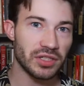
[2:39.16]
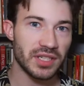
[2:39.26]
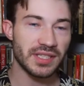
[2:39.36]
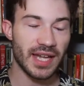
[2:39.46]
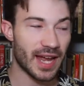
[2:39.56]

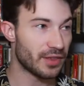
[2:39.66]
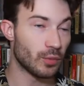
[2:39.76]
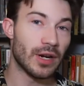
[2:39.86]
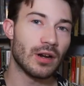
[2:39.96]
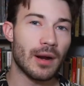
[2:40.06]
Burgess had the
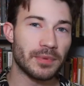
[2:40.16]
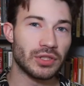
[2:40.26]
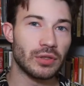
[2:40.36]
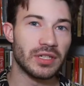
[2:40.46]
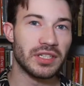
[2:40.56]
rare
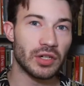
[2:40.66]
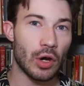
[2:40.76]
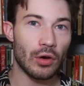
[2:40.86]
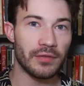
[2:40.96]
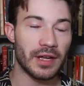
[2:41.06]
opportunity to
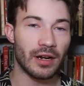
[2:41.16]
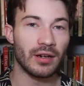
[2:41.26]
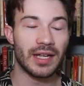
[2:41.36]
go over there,